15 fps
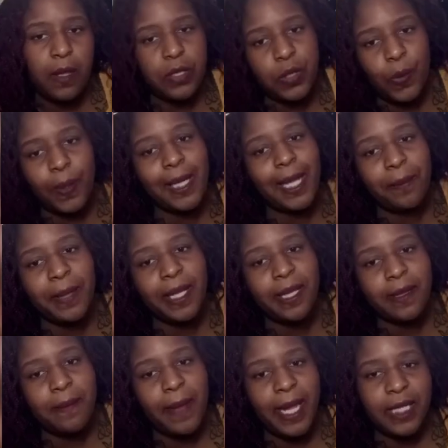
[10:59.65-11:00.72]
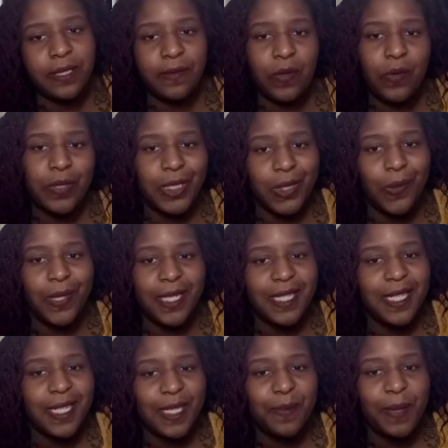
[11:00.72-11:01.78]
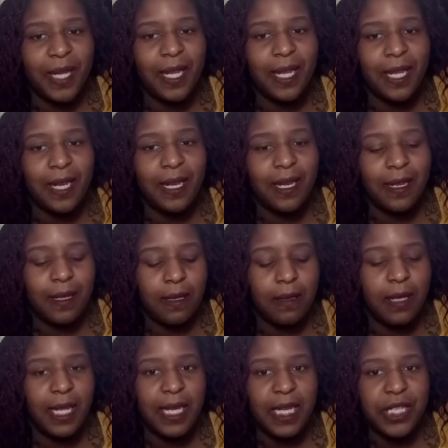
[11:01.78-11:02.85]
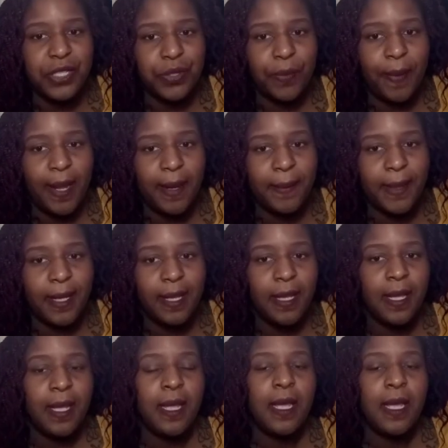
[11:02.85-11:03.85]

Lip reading: 28 being the max, of course, 26 being initial payment.